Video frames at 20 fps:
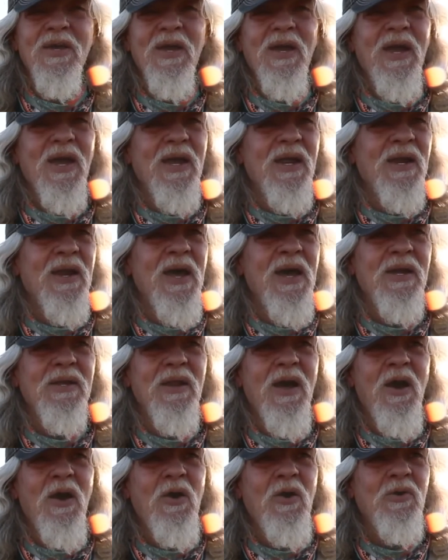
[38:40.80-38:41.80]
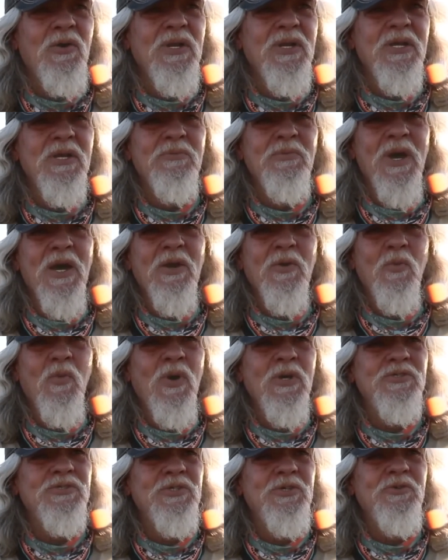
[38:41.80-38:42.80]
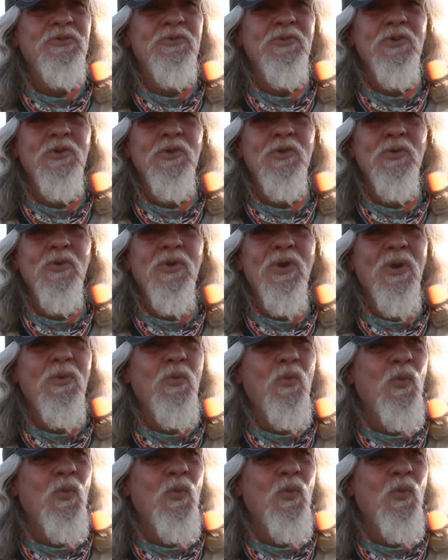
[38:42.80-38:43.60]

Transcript: And that dog, it didn't matter what you threw or